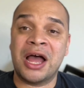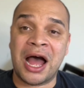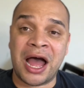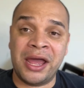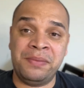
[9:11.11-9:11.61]

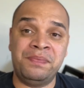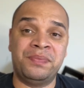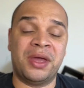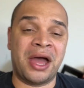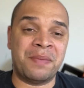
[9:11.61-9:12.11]
I'm
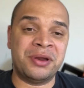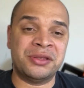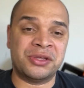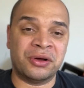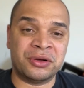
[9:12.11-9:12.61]
an
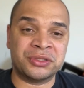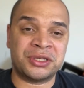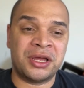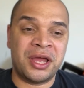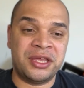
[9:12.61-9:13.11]
adult,
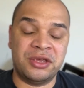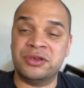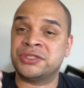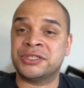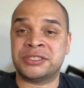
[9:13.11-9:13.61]
you
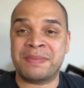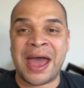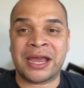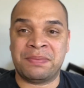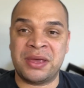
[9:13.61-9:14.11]
used to
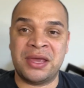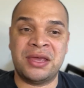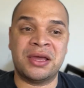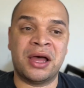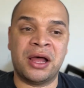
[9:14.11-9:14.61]
smack me,